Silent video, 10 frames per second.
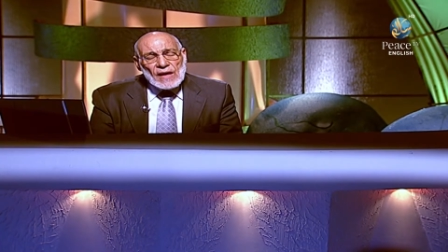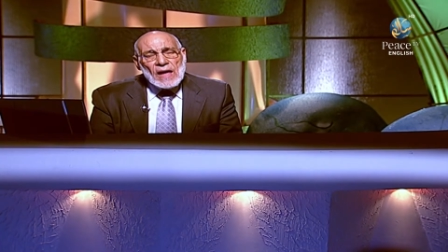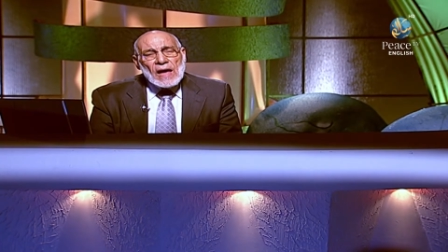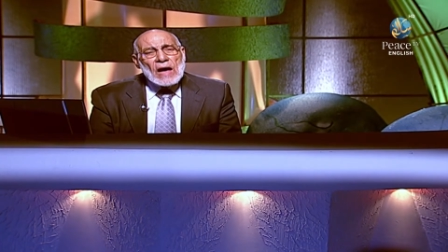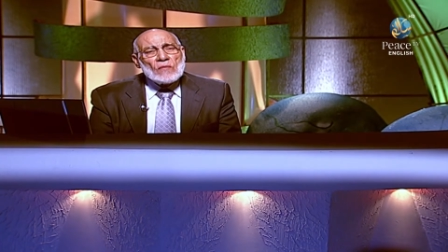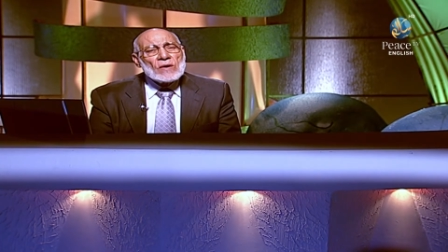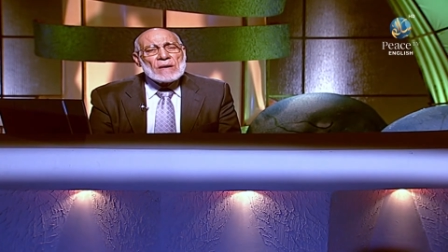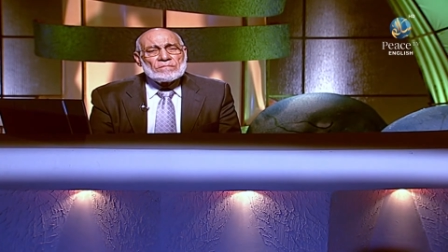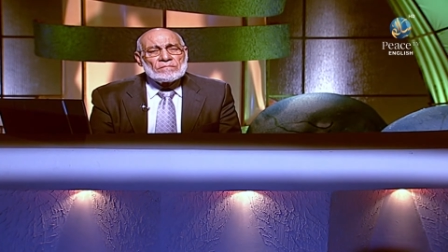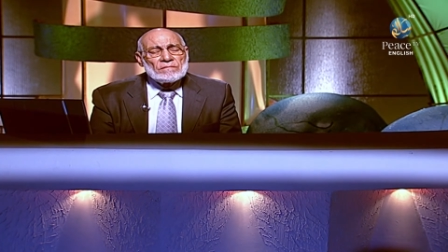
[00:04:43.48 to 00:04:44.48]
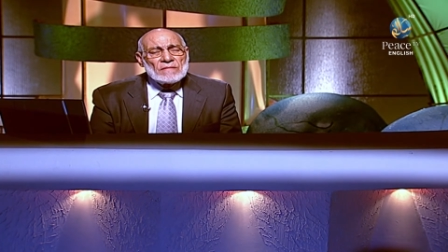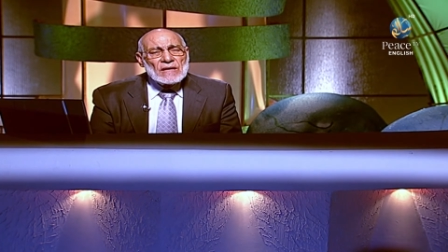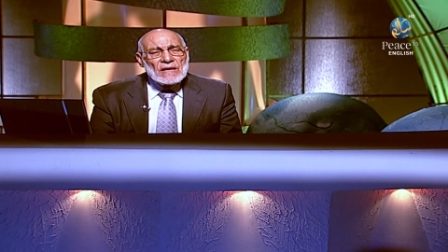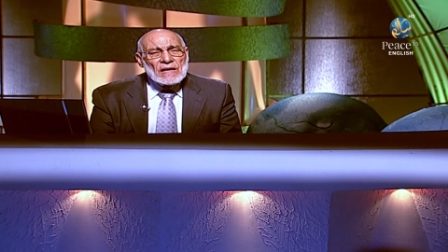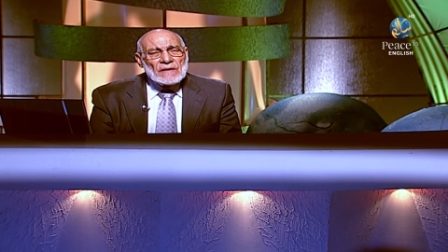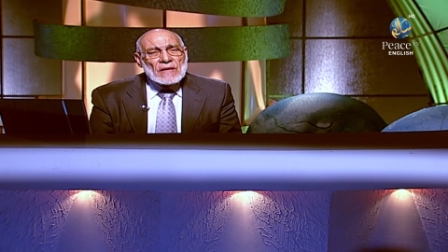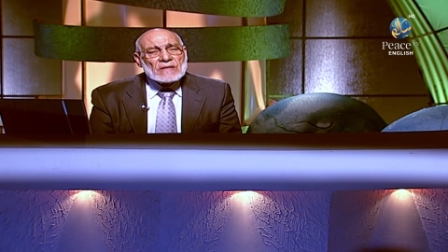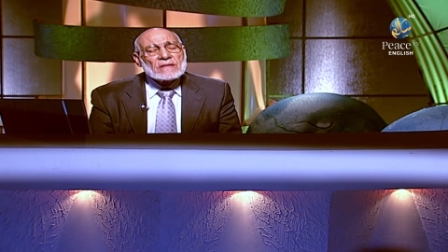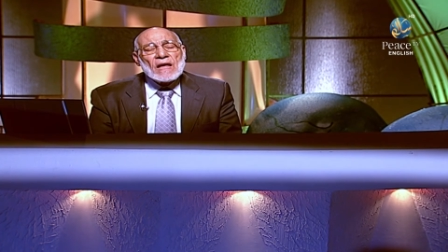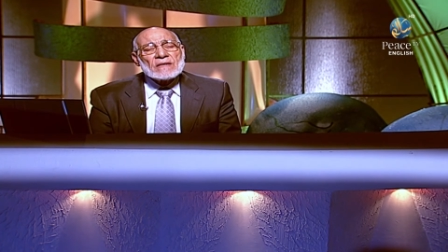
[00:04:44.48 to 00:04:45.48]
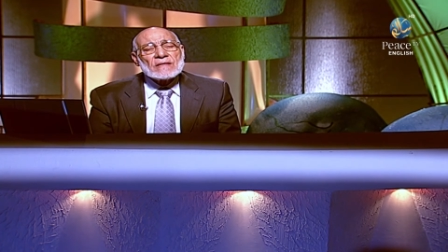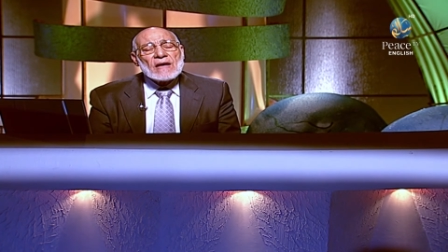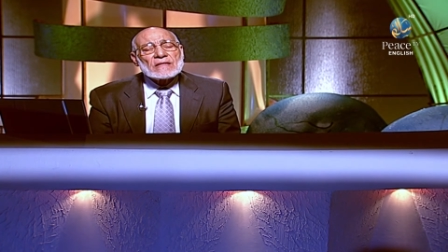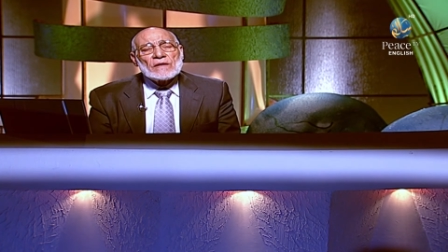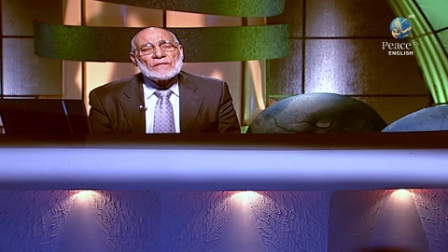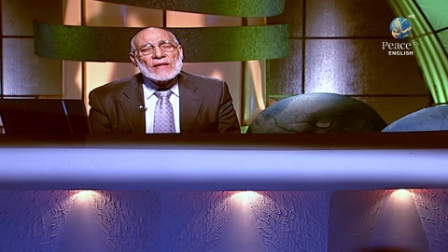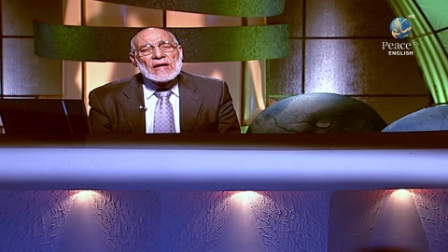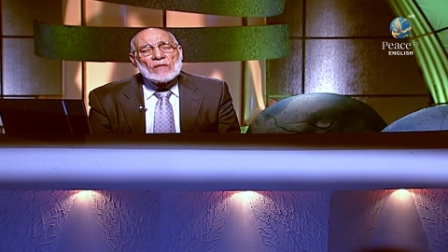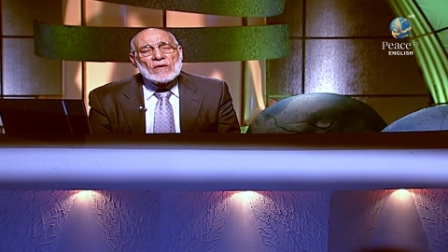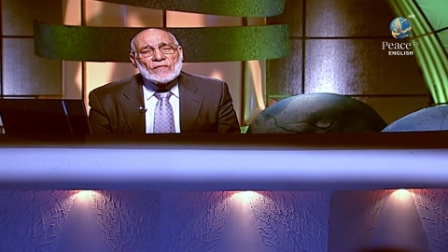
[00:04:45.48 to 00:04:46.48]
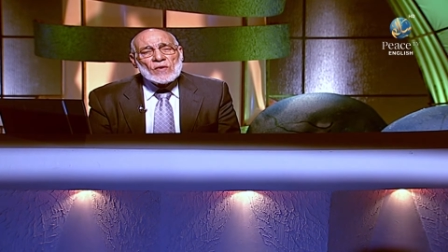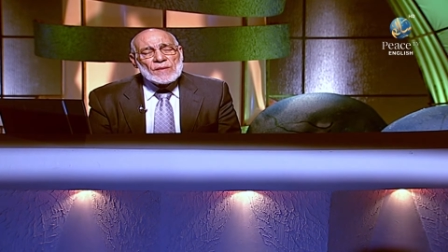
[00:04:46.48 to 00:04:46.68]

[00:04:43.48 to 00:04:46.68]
How come? The stars are drifting away from